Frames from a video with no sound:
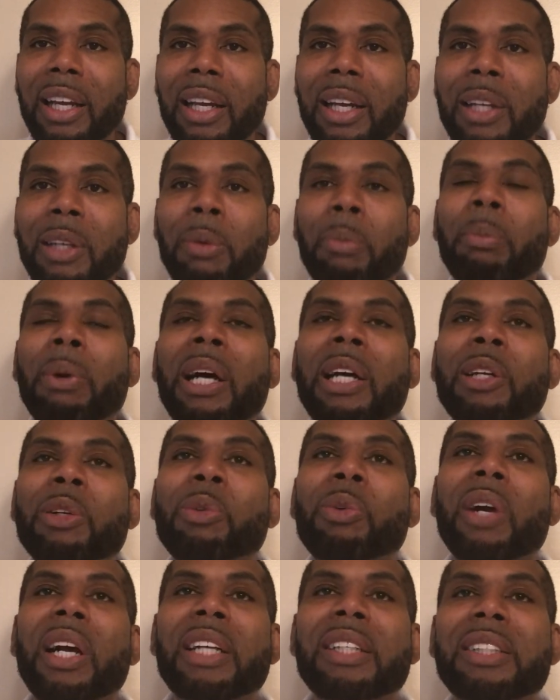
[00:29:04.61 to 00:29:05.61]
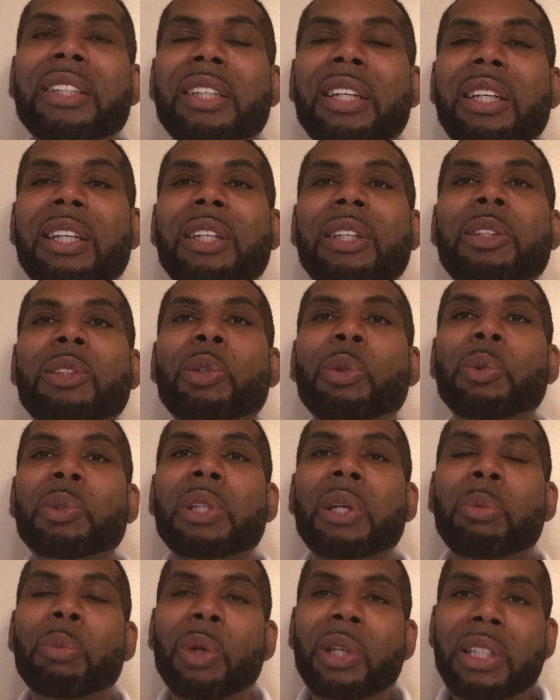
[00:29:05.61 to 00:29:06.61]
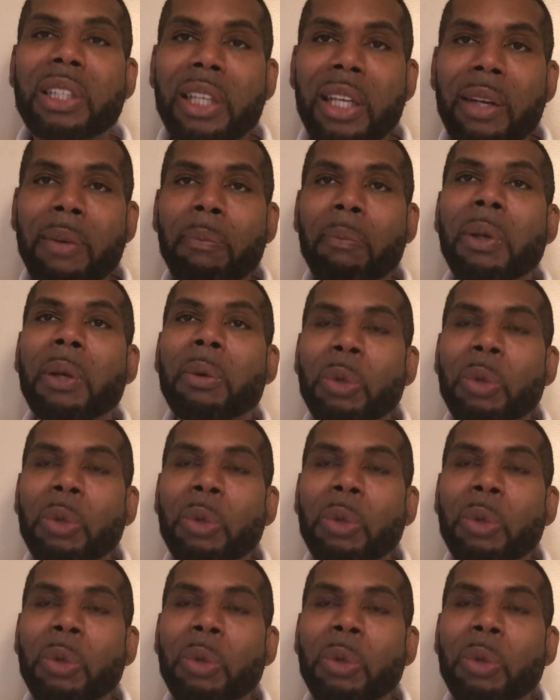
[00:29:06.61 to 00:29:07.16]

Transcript: And the mind of Christ sees who someone can be.